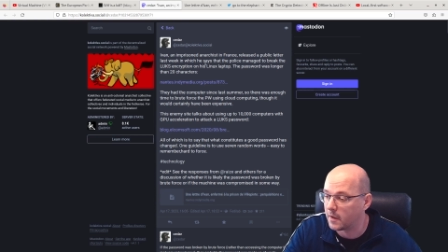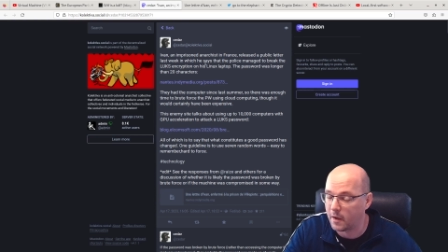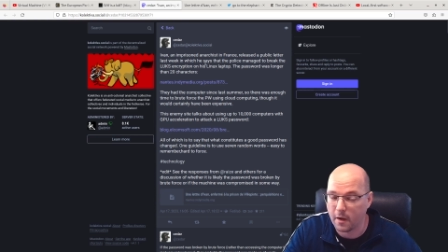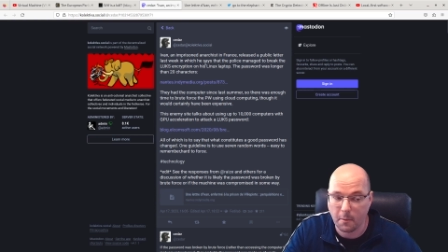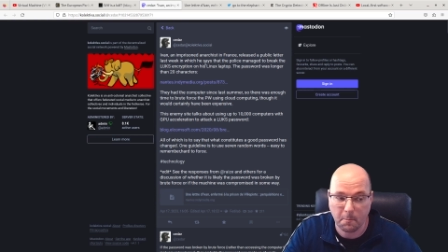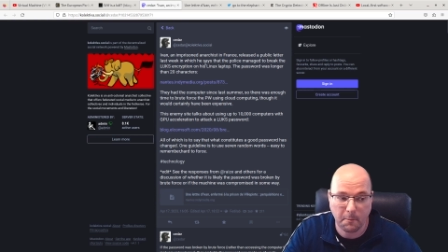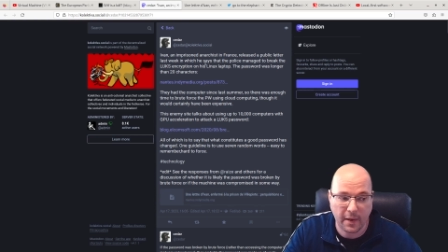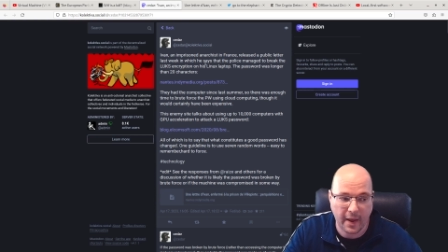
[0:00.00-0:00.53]
a
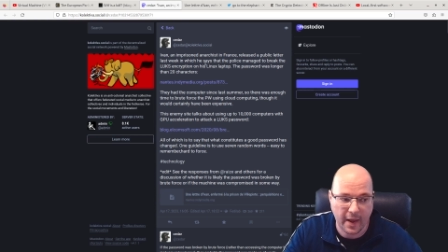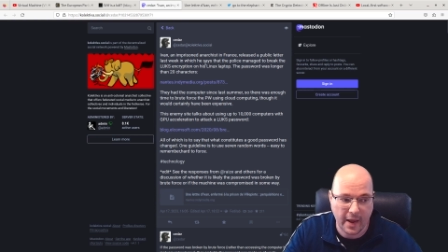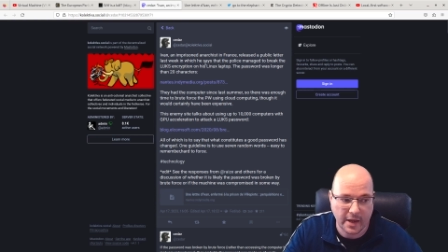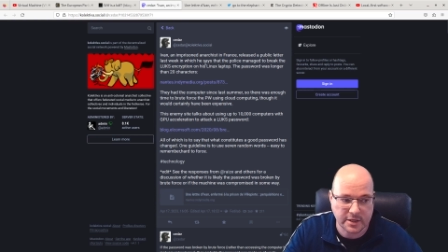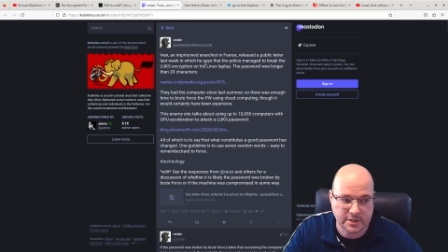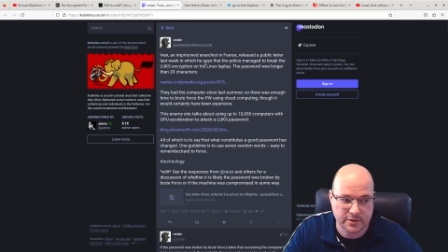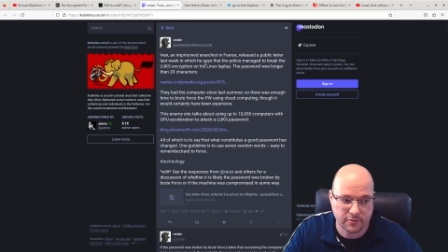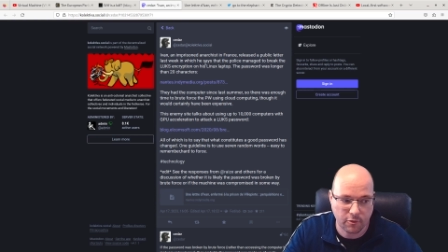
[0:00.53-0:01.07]

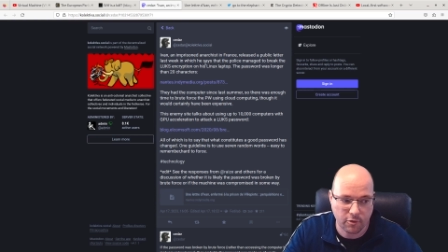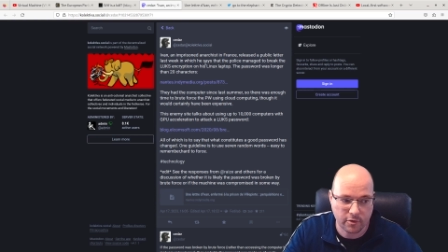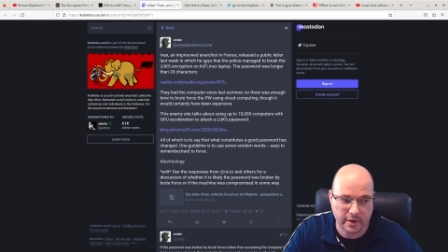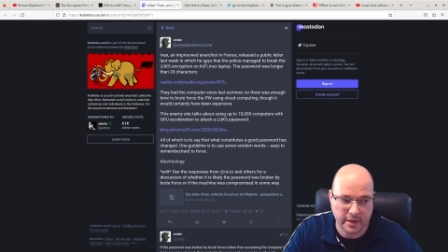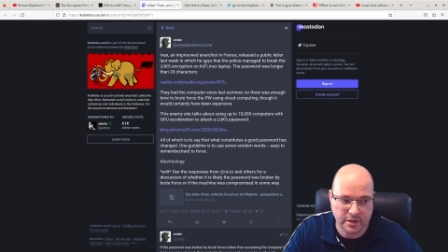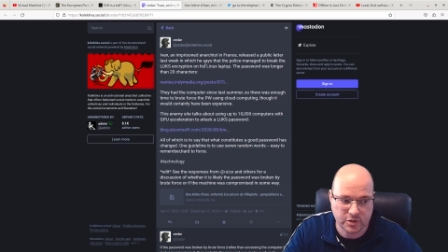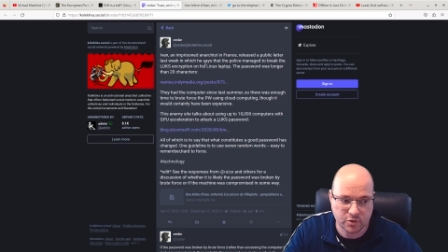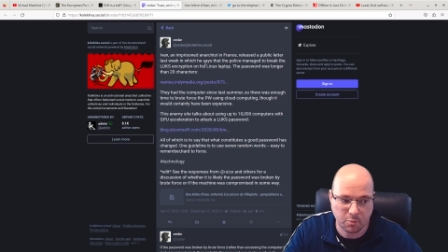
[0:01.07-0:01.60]
password
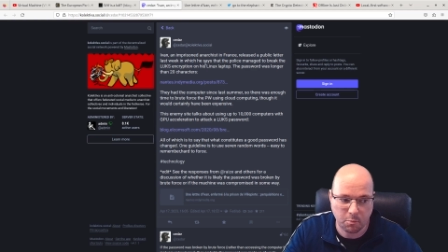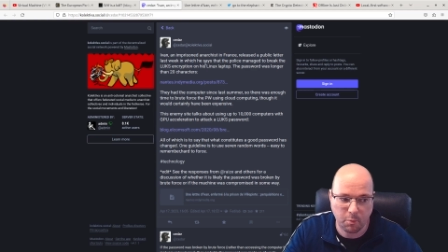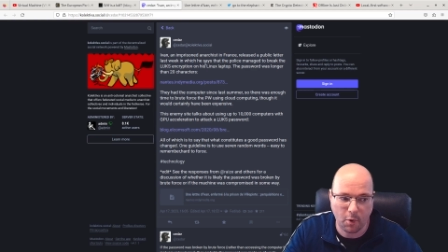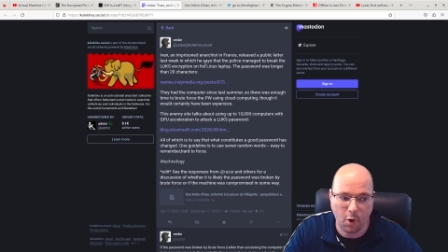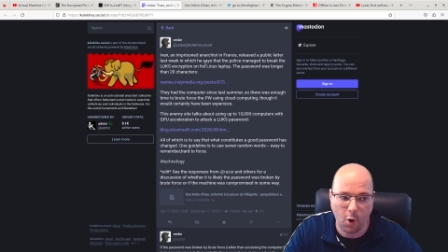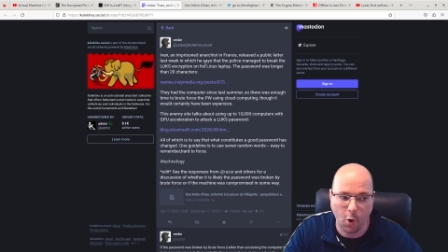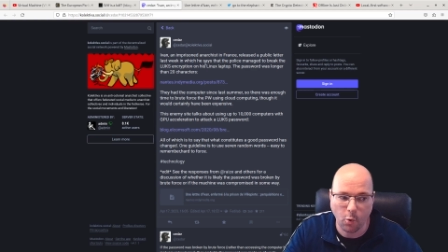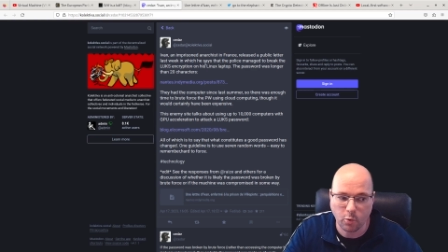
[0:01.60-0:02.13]
that's
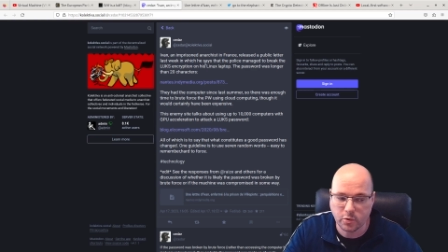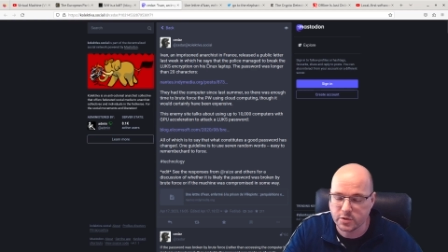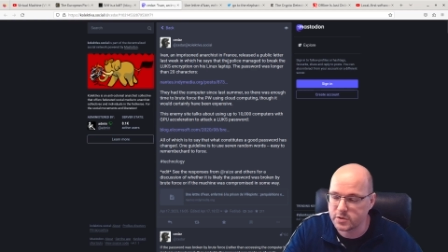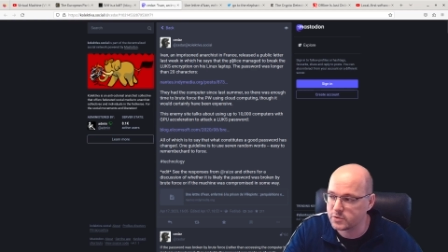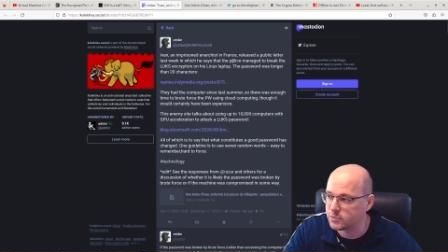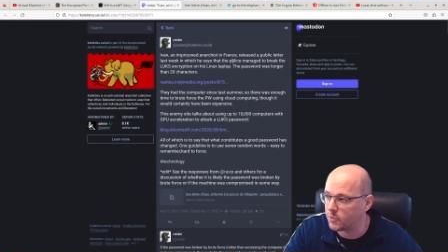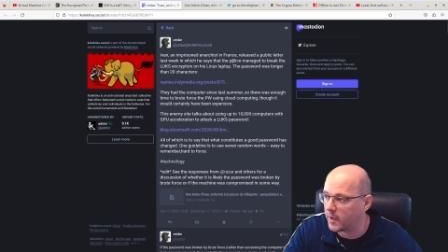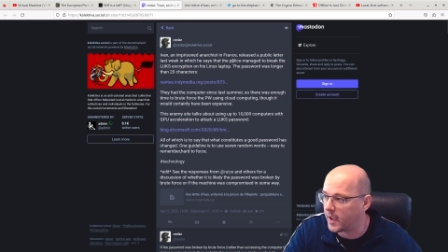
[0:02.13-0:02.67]

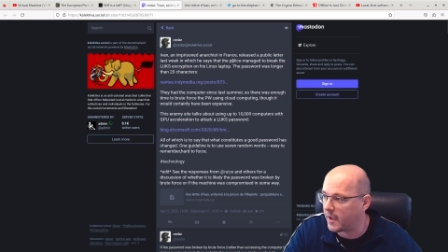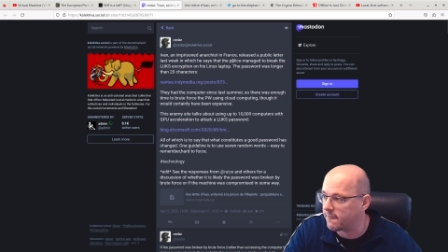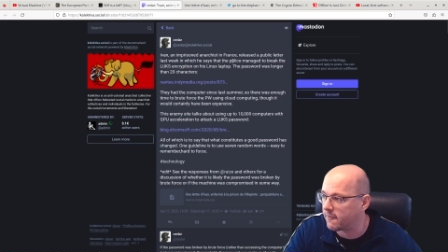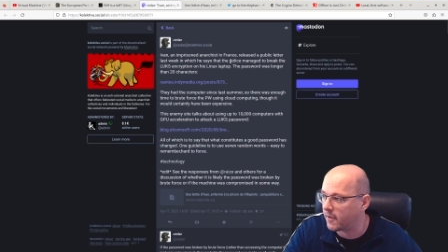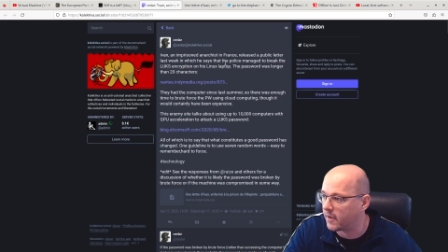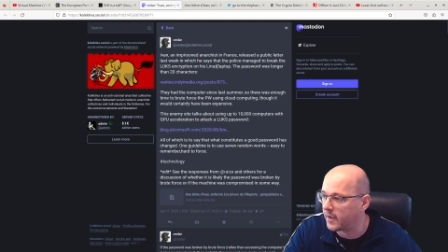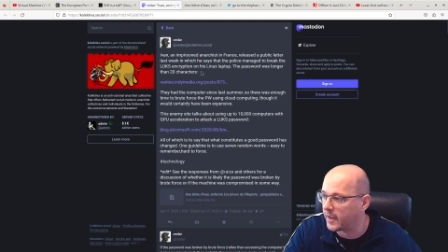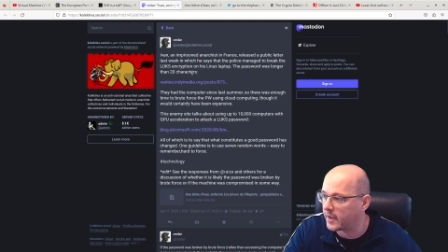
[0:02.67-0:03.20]
supposed to have a
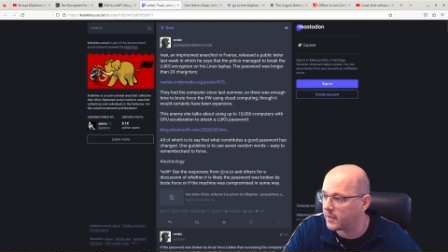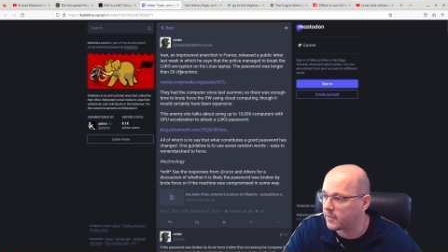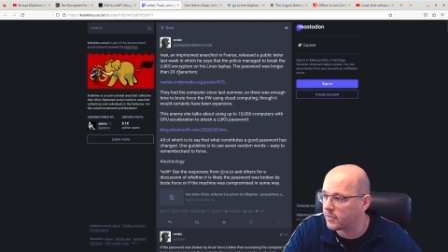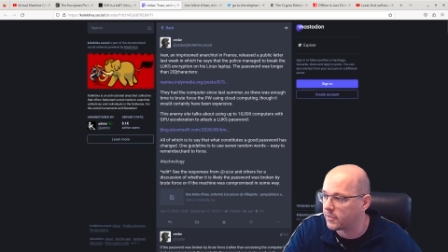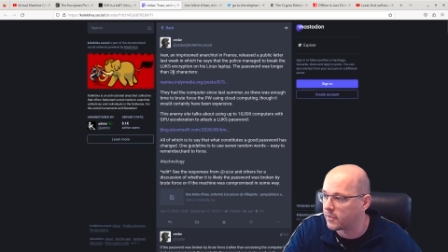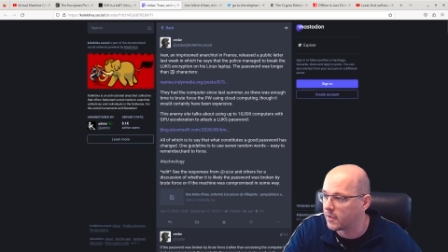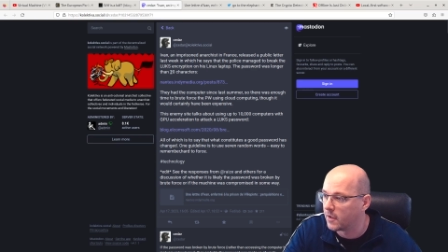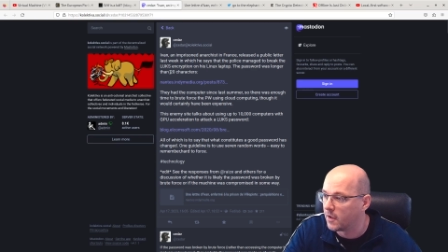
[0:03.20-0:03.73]
length